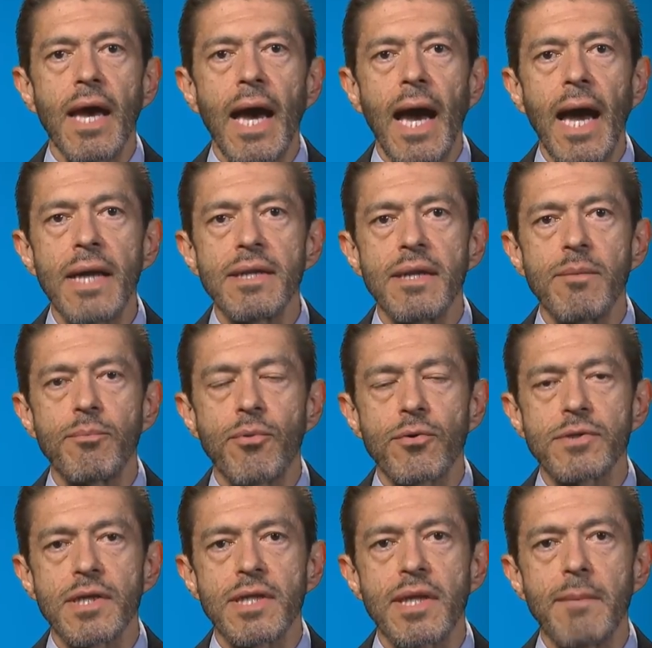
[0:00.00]
and
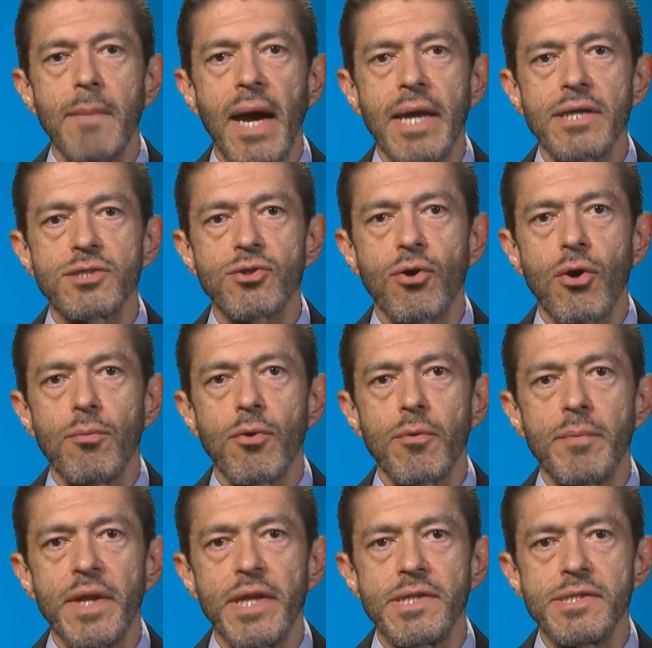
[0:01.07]
importantly, manage
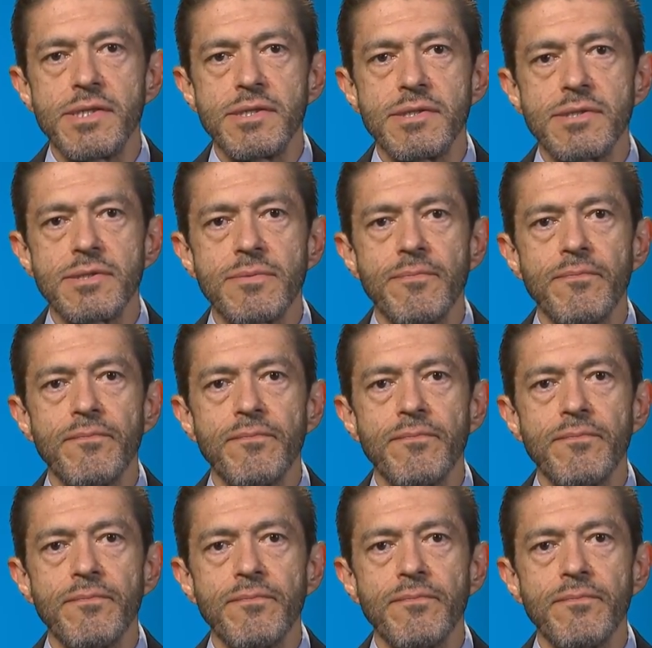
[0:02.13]
comorbidities.